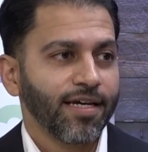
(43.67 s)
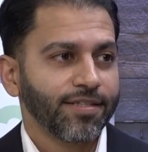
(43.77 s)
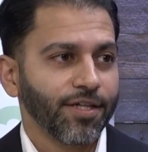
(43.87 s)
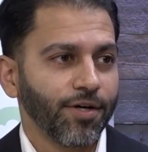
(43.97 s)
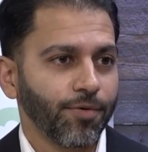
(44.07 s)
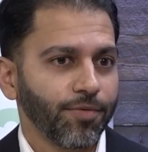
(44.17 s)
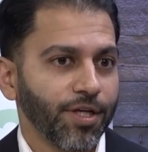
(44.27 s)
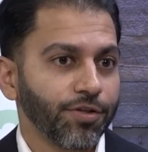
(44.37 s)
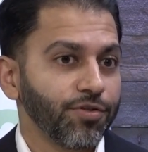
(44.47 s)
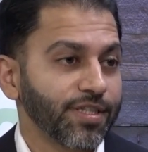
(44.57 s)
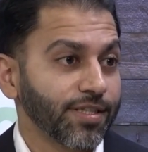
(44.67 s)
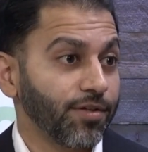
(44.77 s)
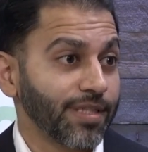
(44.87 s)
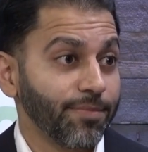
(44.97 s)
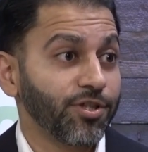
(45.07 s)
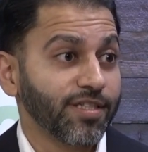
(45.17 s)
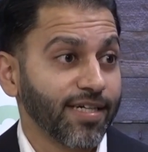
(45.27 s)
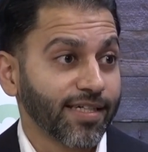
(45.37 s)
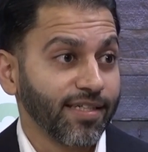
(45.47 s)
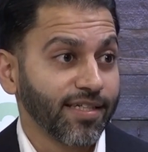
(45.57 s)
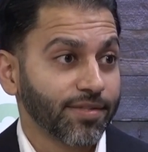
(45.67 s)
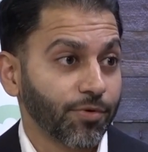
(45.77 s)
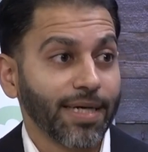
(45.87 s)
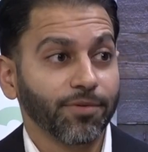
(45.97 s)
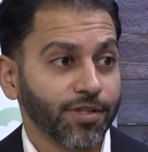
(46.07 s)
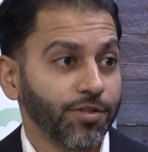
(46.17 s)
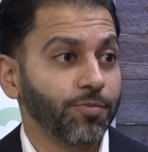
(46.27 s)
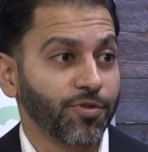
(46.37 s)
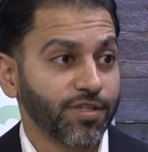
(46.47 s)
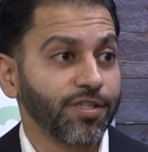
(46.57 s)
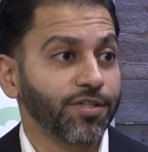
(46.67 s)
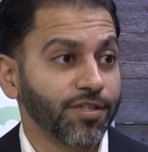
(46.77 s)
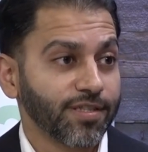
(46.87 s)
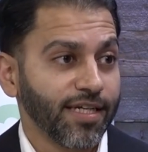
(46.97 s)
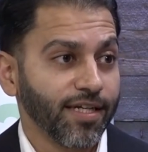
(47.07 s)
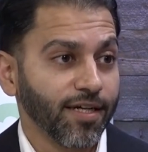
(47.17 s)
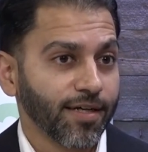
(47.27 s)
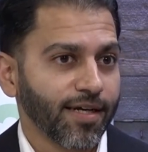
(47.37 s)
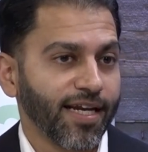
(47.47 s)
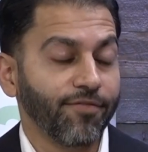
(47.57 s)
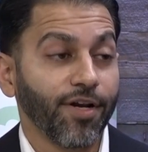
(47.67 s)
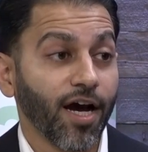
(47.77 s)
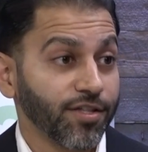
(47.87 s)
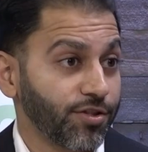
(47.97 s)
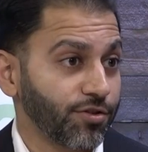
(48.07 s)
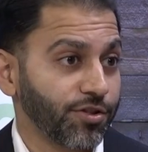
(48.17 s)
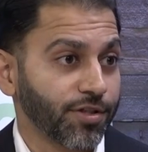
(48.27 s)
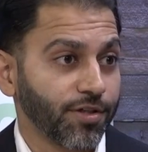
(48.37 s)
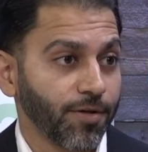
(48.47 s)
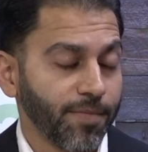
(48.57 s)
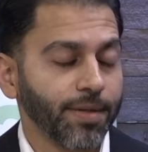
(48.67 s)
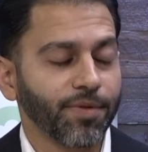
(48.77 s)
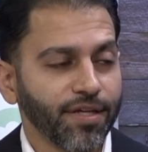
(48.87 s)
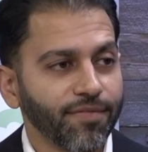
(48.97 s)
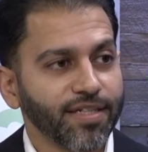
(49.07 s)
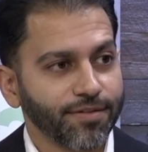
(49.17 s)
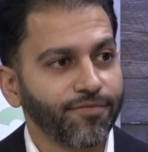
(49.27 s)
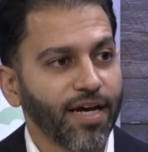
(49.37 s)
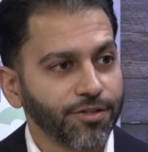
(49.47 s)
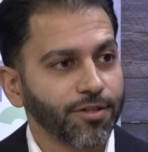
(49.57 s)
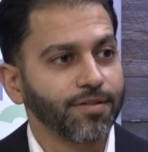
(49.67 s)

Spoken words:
So, using those imaging techniques, we're able to do procedures in a kind of non-surgical, minimally invasive fashion.